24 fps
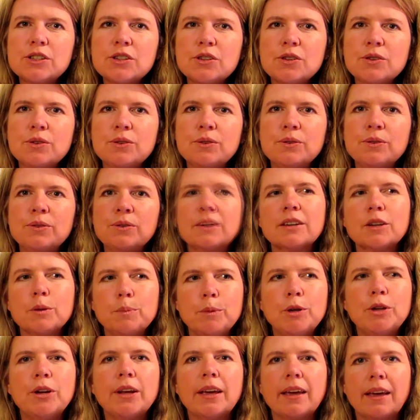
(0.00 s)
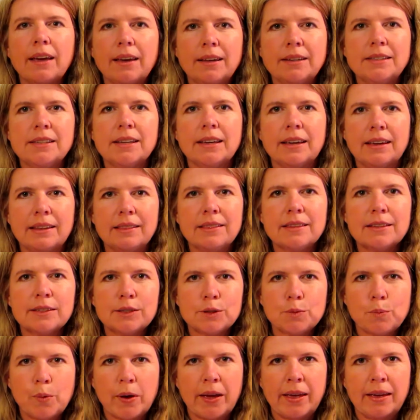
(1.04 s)
to communicating in
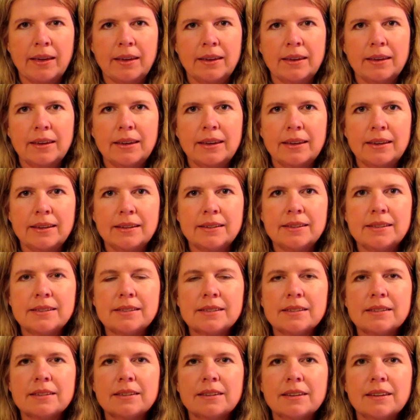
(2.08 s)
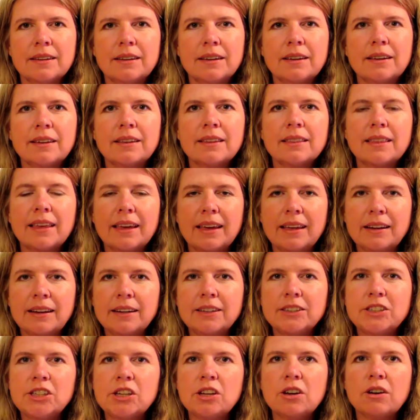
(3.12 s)
this way is the
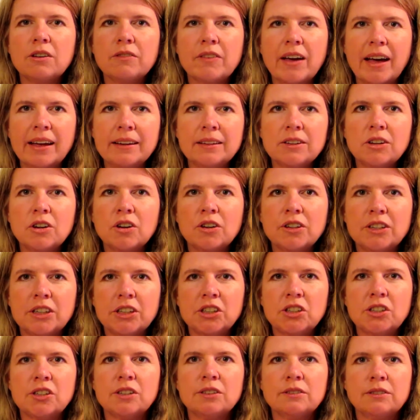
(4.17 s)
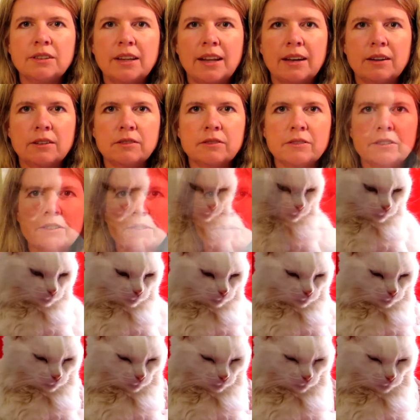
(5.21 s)
energy of unconditional love.
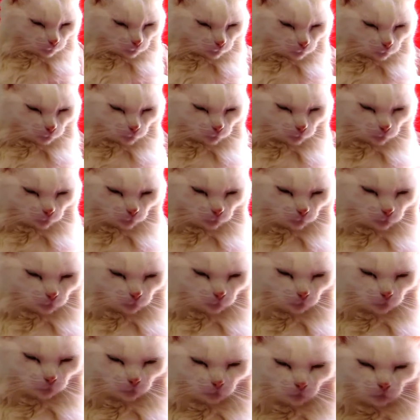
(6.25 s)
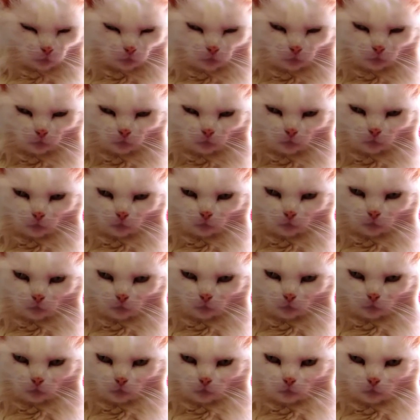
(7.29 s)
And it's very easy to
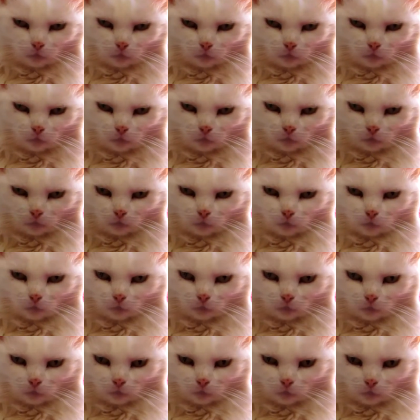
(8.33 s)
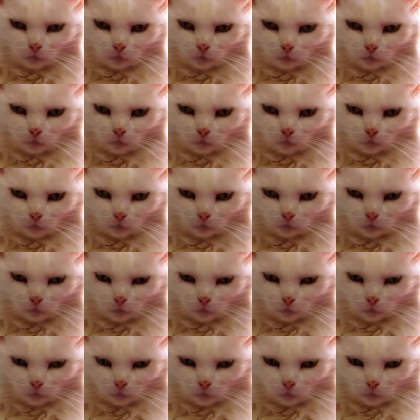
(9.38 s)
love animals unconditionally.
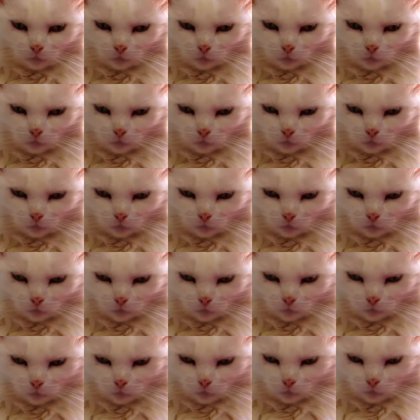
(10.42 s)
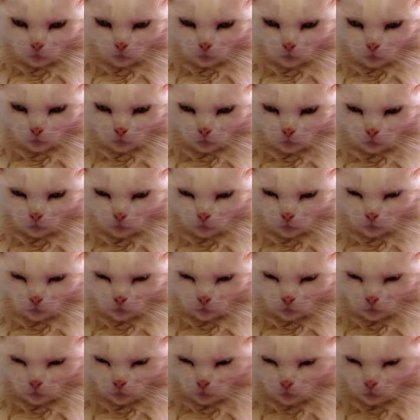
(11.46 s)
It is the way they love us. They